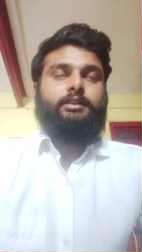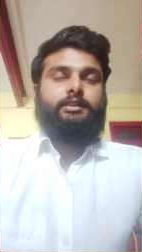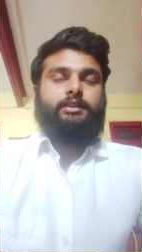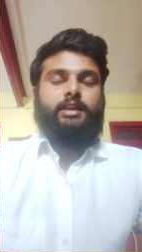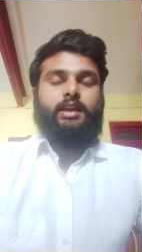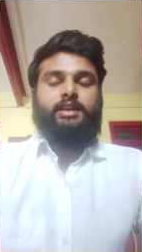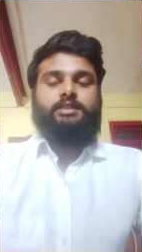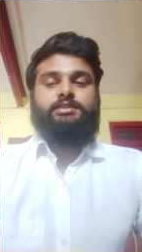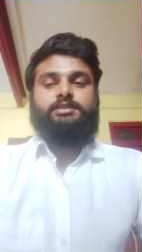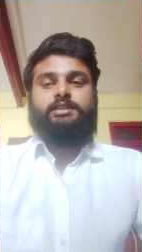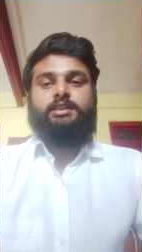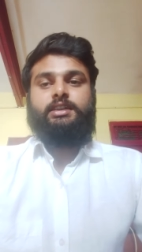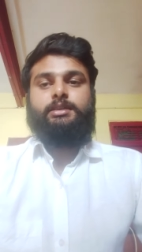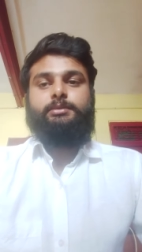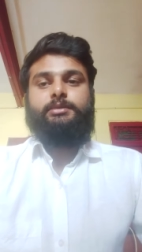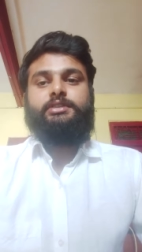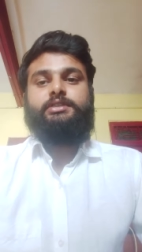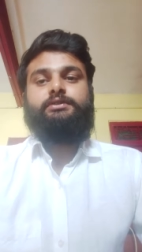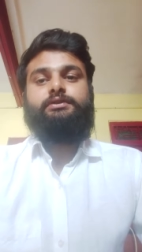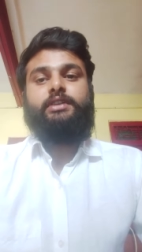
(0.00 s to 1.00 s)
Next
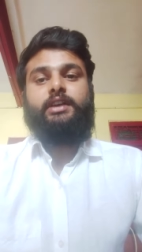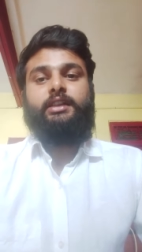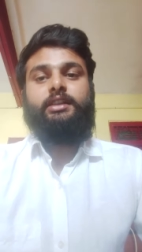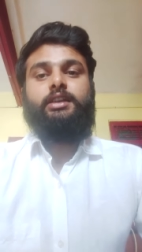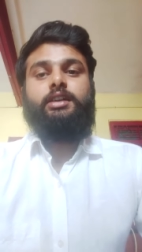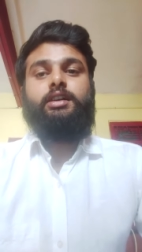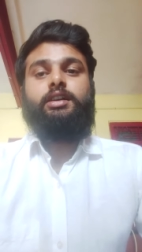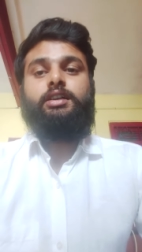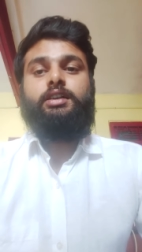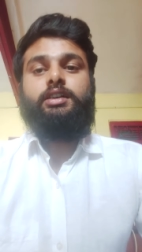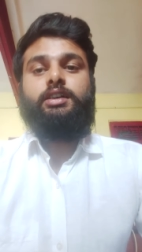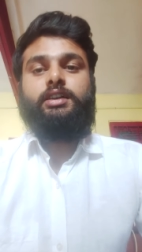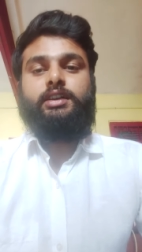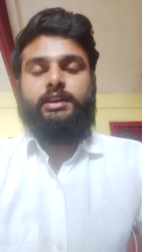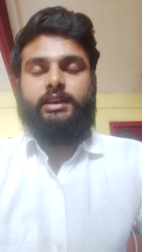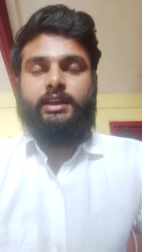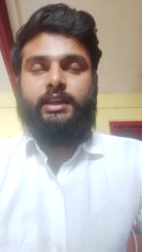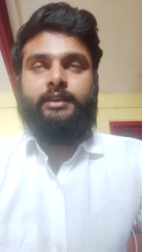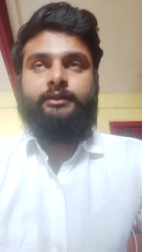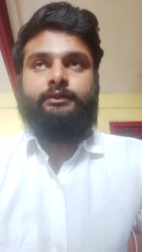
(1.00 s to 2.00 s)
claim is whether a
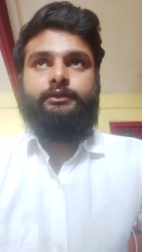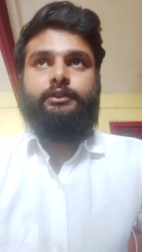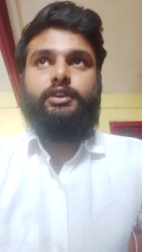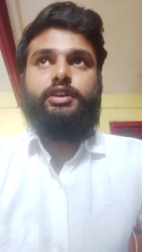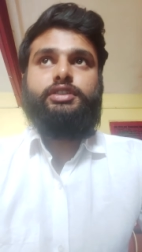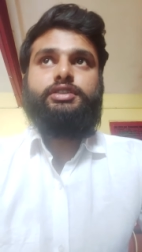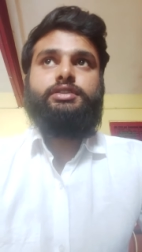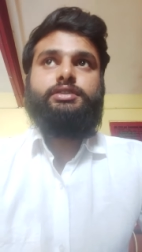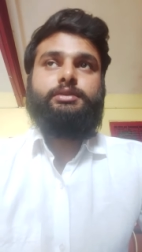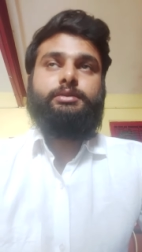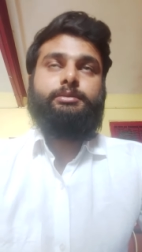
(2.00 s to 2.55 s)
claim made